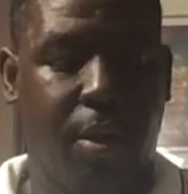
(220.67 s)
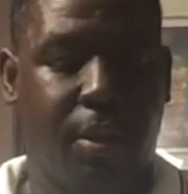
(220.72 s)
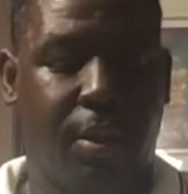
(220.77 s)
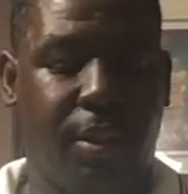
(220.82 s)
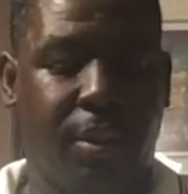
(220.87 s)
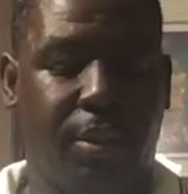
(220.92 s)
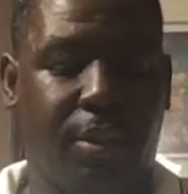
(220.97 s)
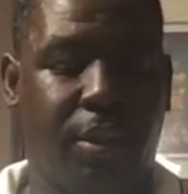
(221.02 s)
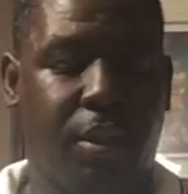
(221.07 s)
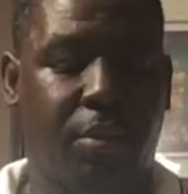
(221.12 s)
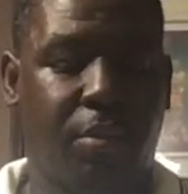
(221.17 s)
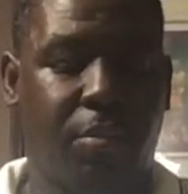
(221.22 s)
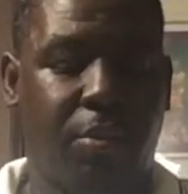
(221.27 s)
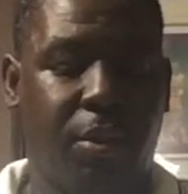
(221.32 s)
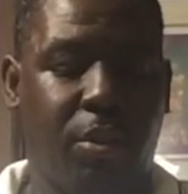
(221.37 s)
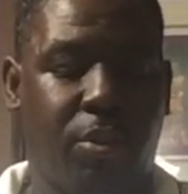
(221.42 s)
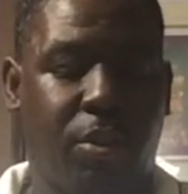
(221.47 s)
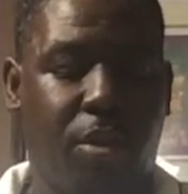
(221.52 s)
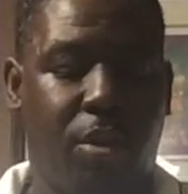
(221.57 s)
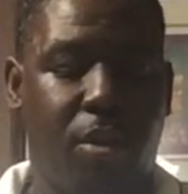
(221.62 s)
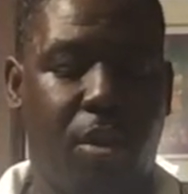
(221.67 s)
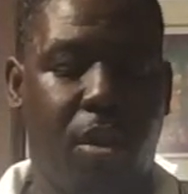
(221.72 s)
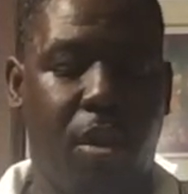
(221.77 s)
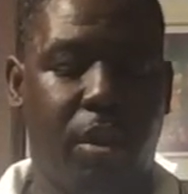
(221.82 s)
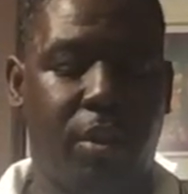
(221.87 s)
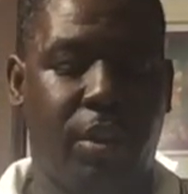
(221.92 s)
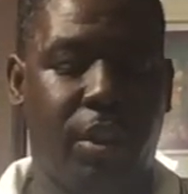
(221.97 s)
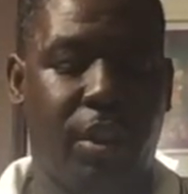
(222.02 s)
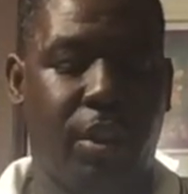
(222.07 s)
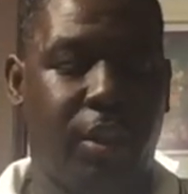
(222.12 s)
This syndrome is
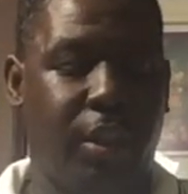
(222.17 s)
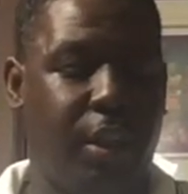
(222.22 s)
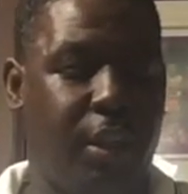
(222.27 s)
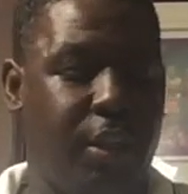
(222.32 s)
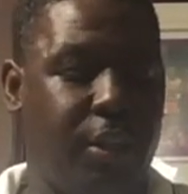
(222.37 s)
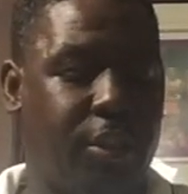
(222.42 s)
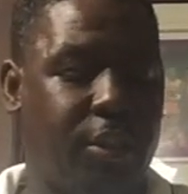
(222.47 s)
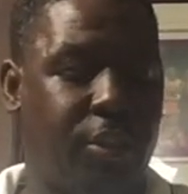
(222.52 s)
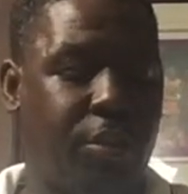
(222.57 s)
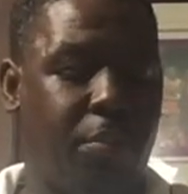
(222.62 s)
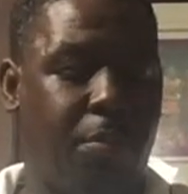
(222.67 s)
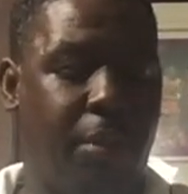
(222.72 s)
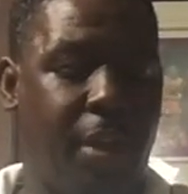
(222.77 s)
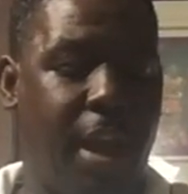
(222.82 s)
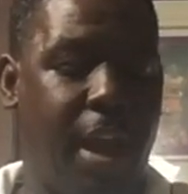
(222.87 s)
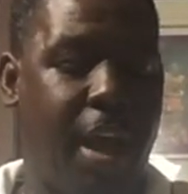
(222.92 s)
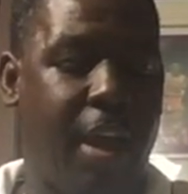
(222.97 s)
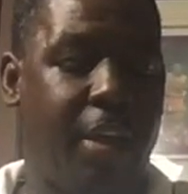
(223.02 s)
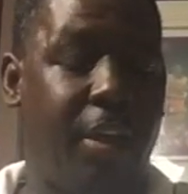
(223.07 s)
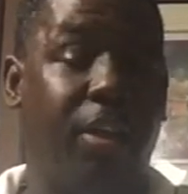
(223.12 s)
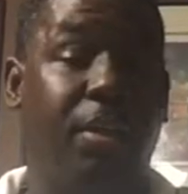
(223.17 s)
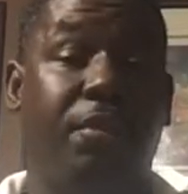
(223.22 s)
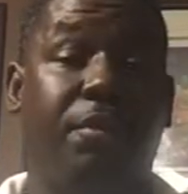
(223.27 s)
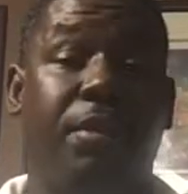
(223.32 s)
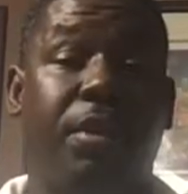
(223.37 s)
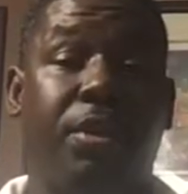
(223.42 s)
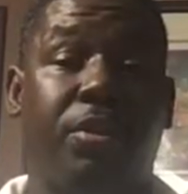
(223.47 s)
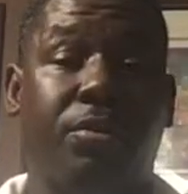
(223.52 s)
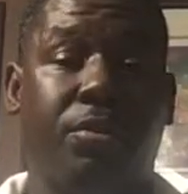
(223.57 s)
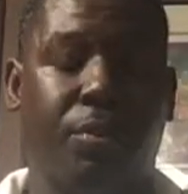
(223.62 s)
largely linked to blind
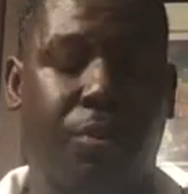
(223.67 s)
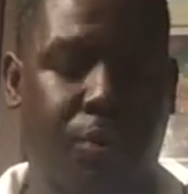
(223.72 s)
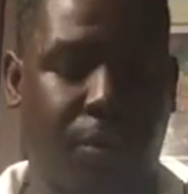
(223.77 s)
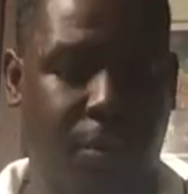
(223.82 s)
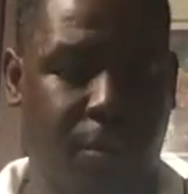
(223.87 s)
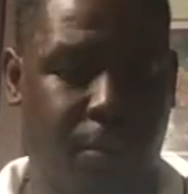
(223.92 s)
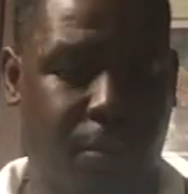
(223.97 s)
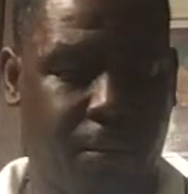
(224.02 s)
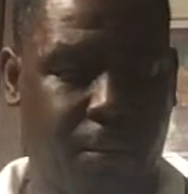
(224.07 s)
individuals.